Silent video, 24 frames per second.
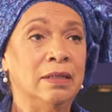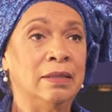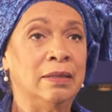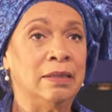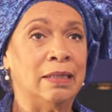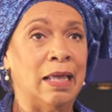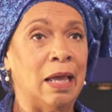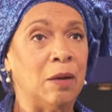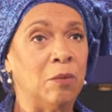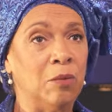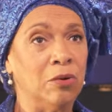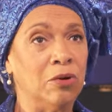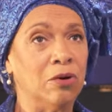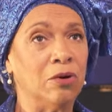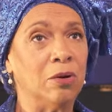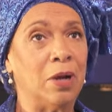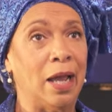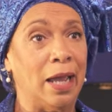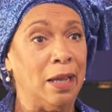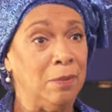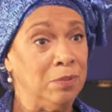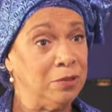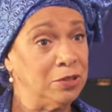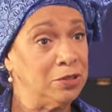They were
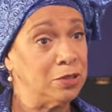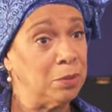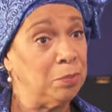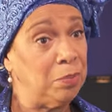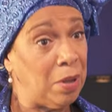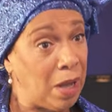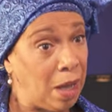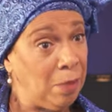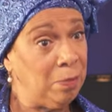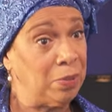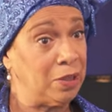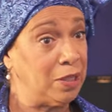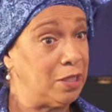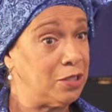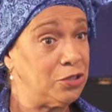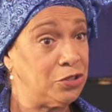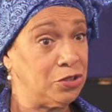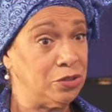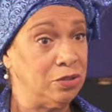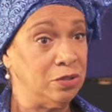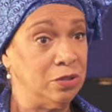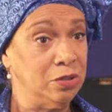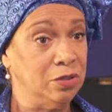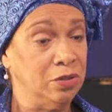able to
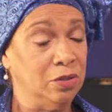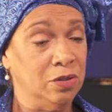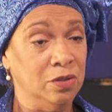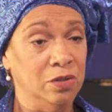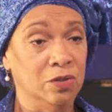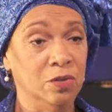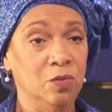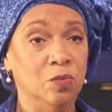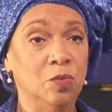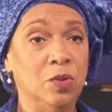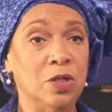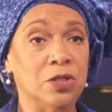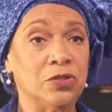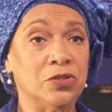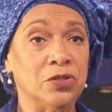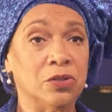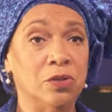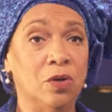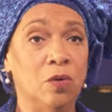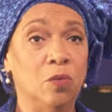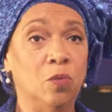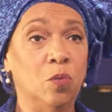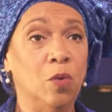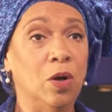publish, which
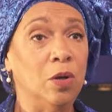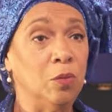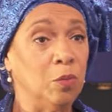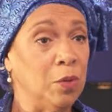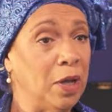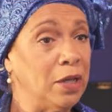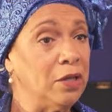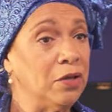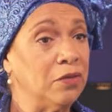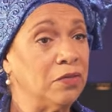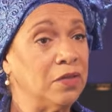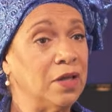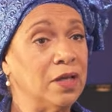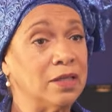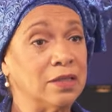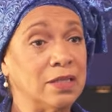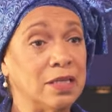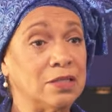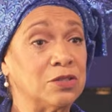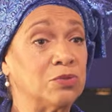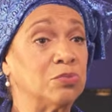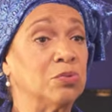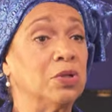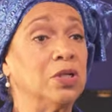in one way you think
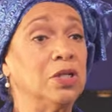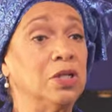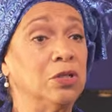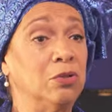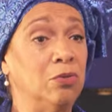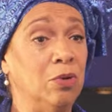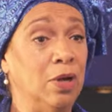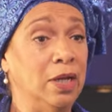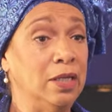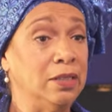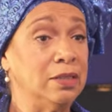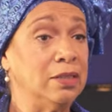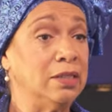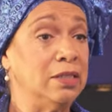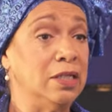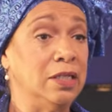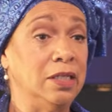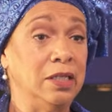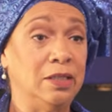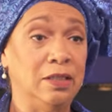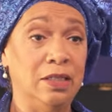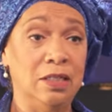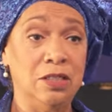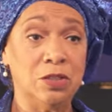that's really great.
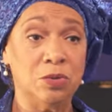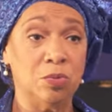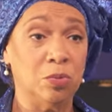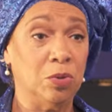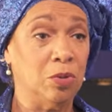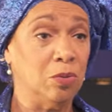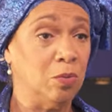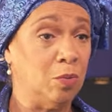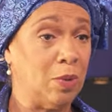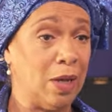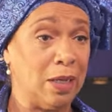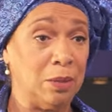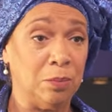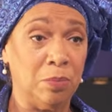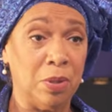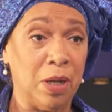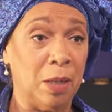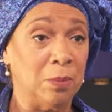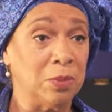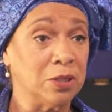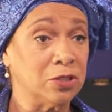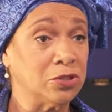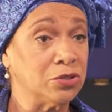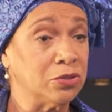The, these were white
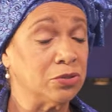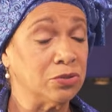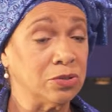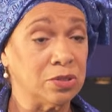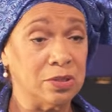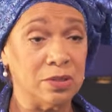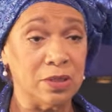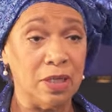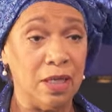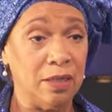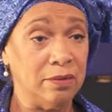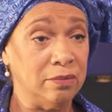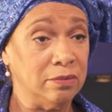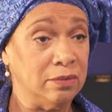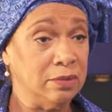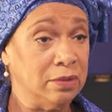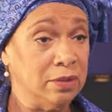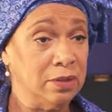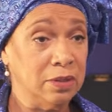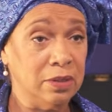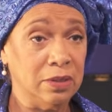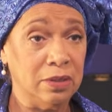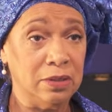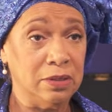publishers that
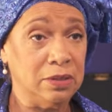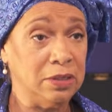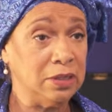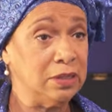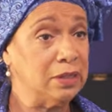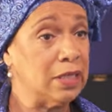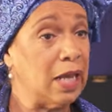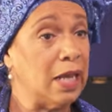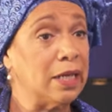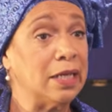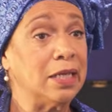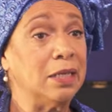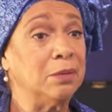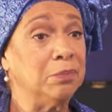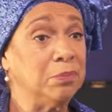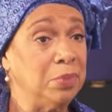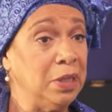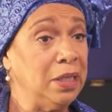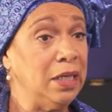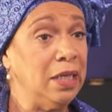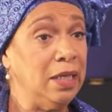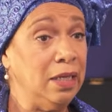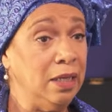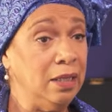did not
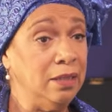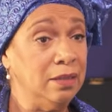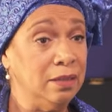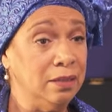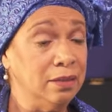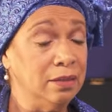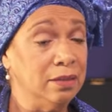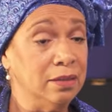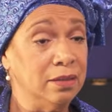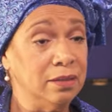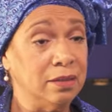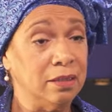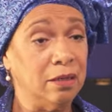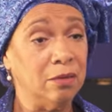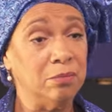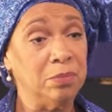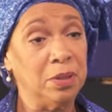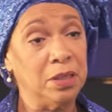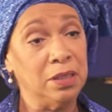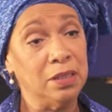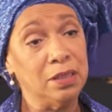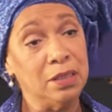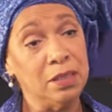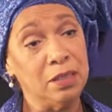impede their
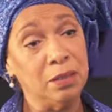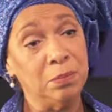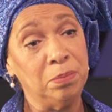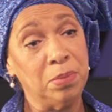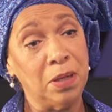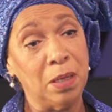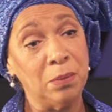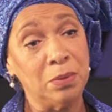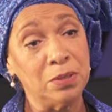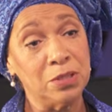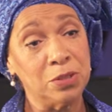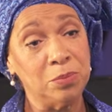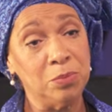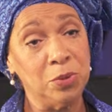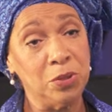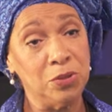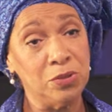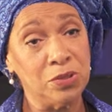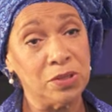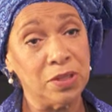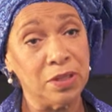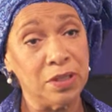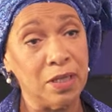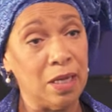ability to publish
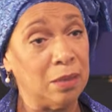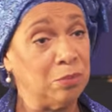music.